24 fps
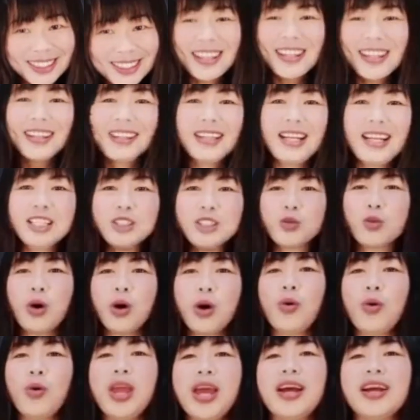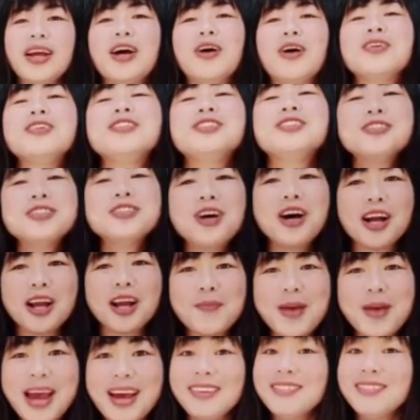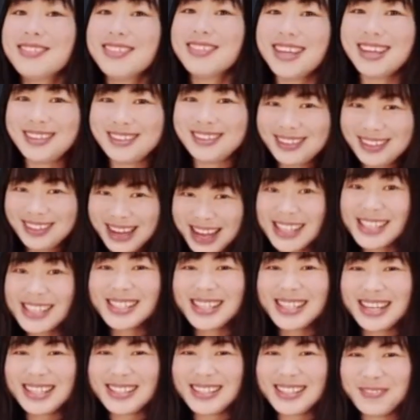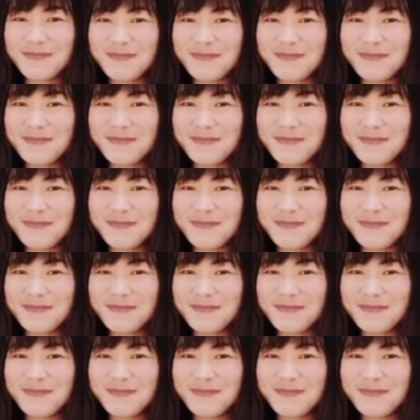That's what we are going to talk about in next lesson.